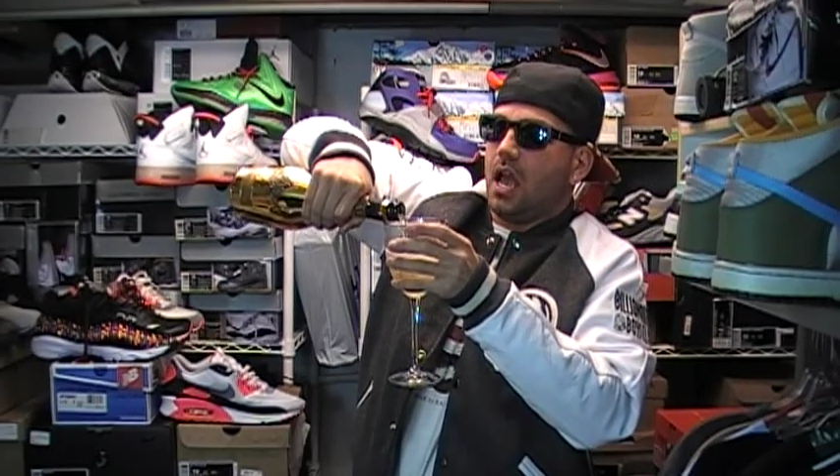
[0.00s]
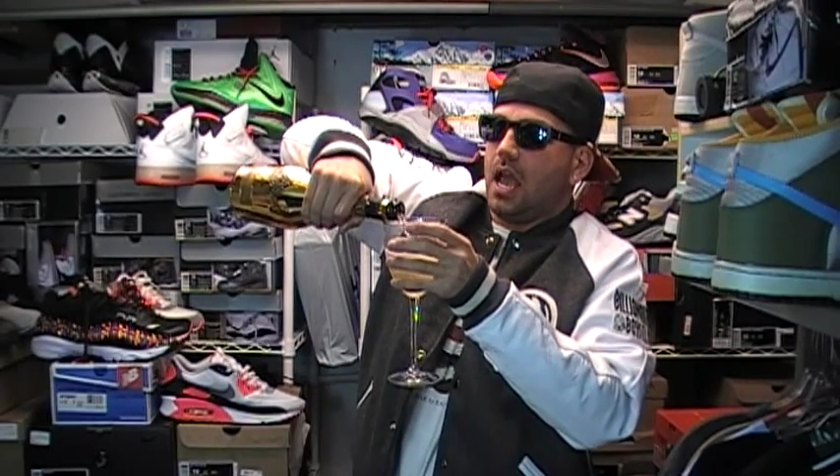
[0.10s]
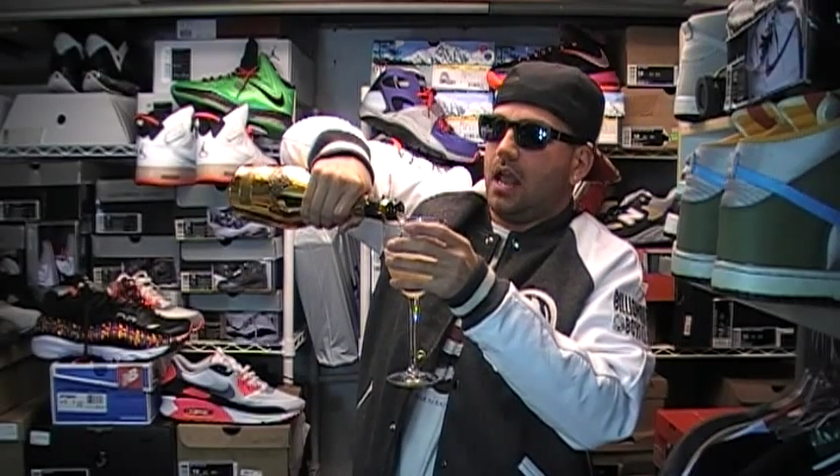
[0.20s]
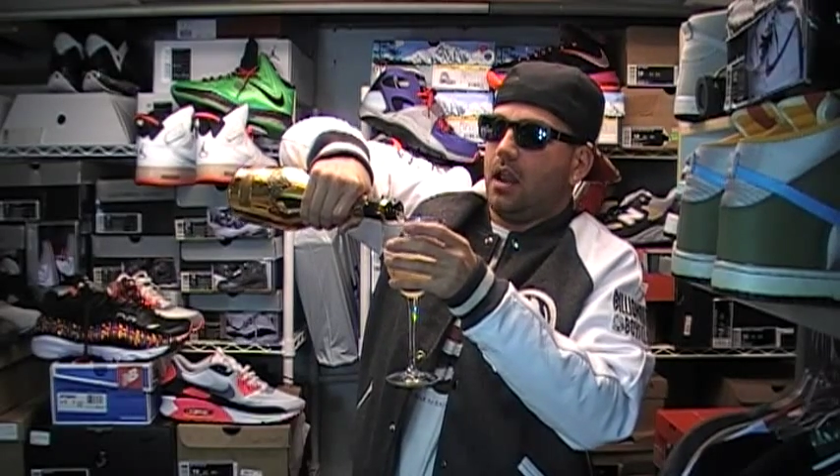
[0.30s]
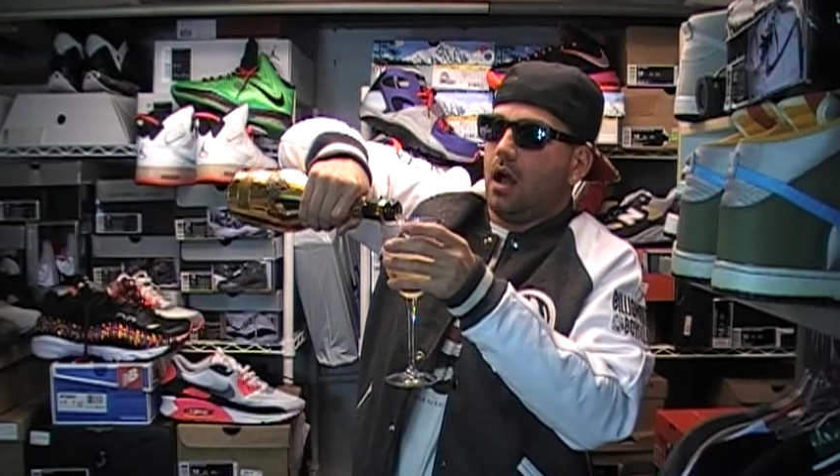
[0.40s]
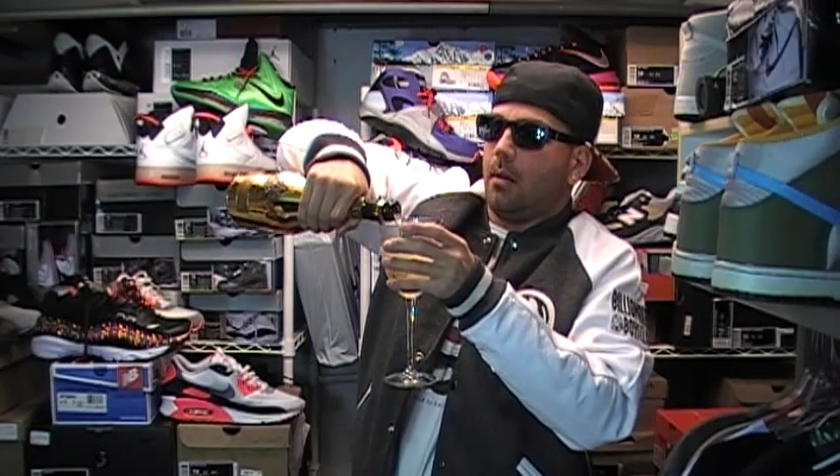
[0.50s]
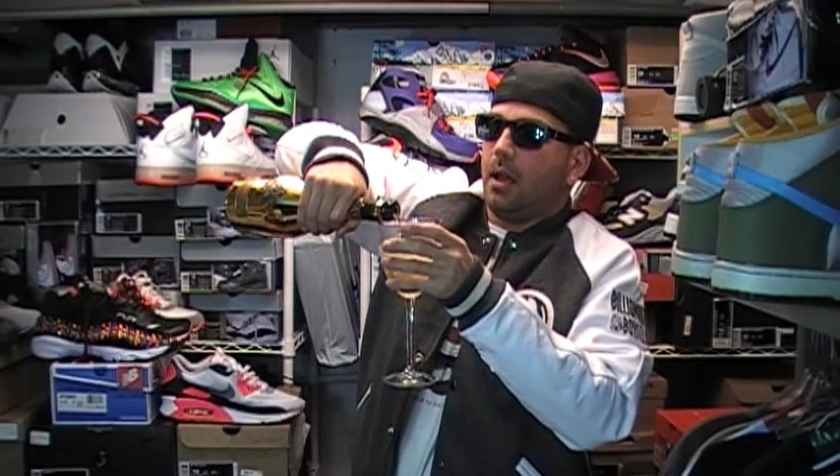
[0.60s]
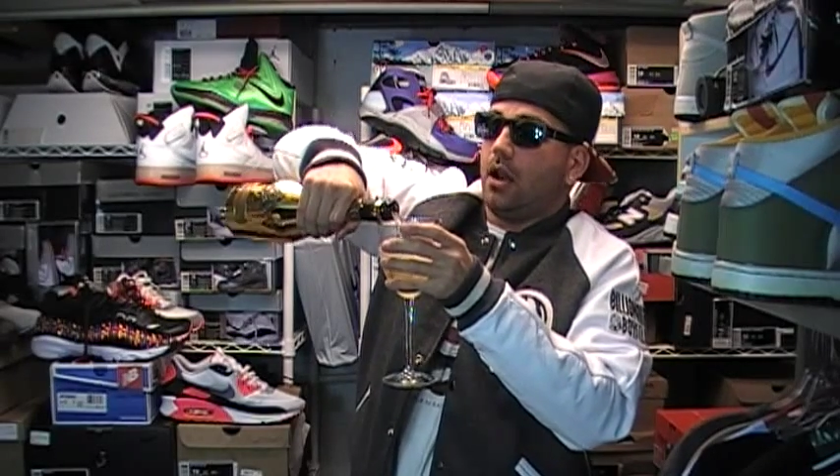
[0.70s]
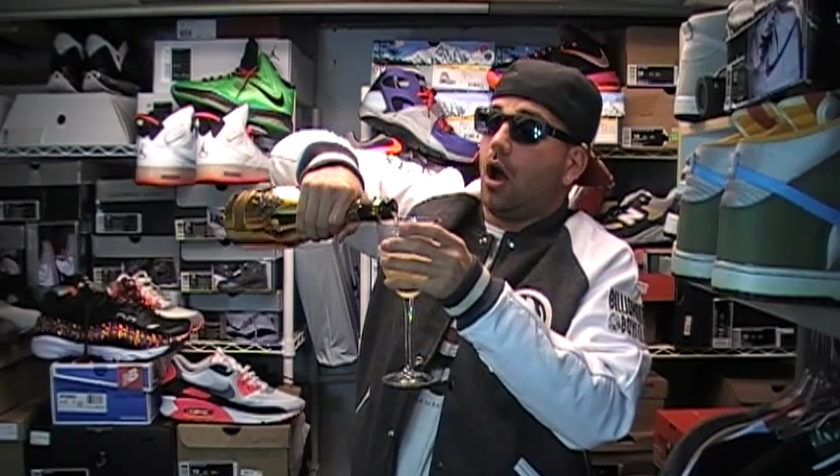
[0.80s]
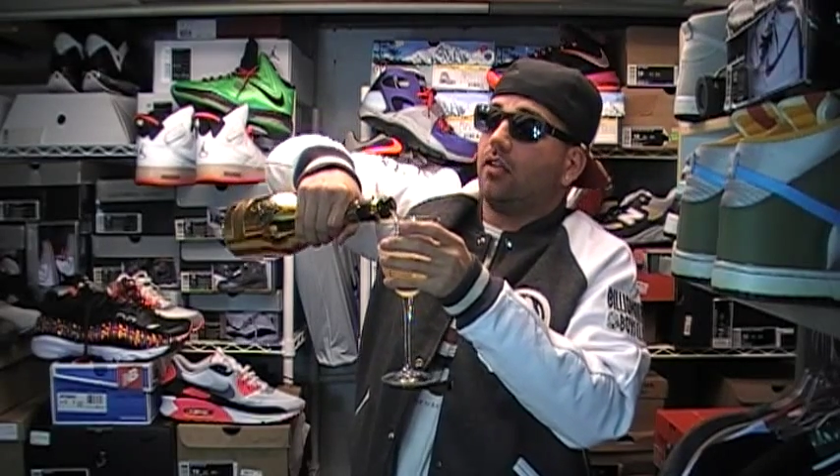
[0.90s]
and
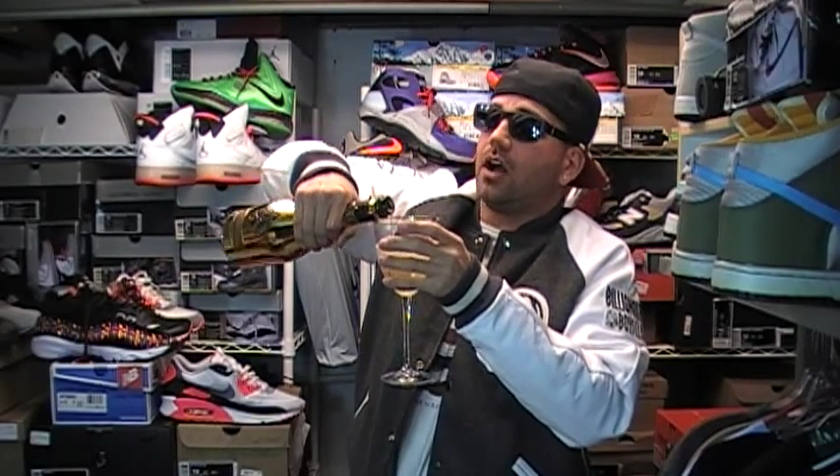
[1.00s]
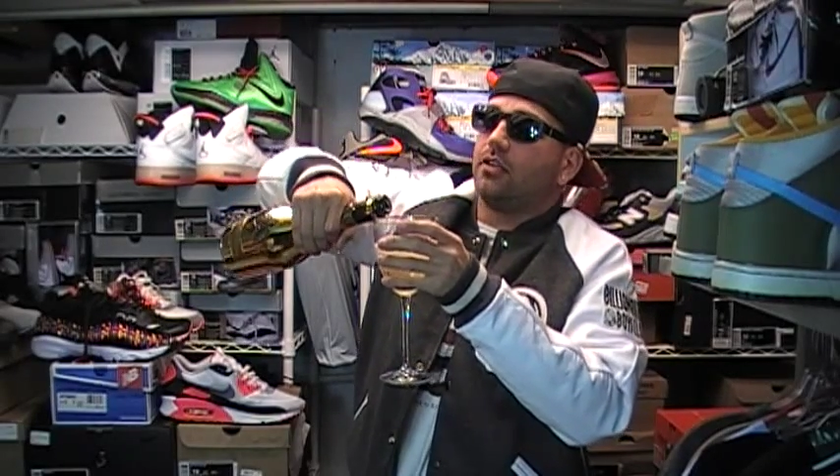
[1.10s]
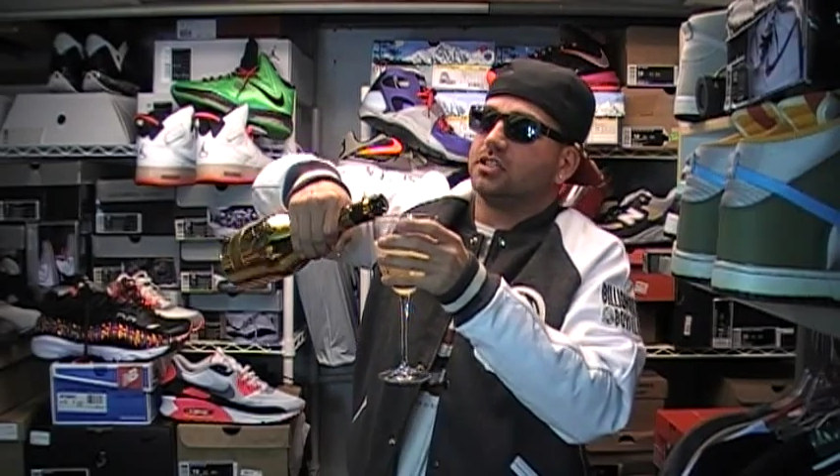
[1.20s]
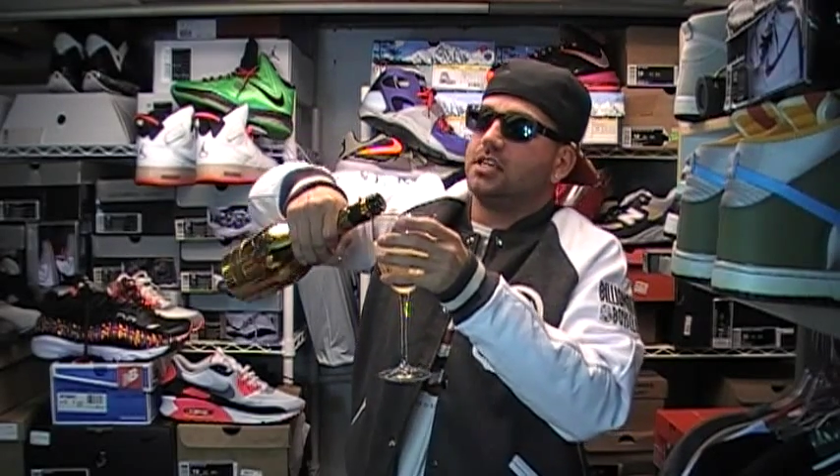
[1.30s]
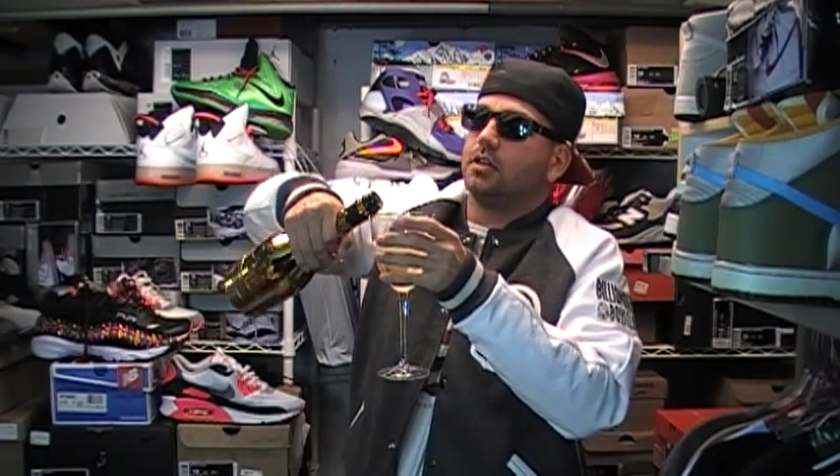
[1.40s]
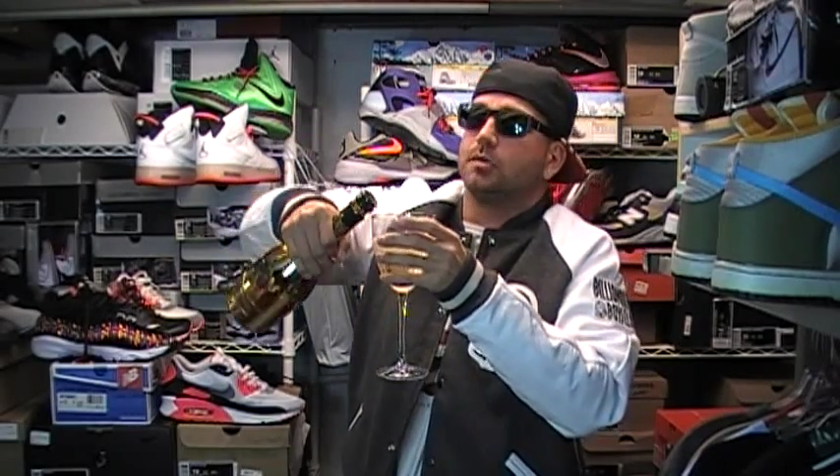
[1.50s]
all the other sneaker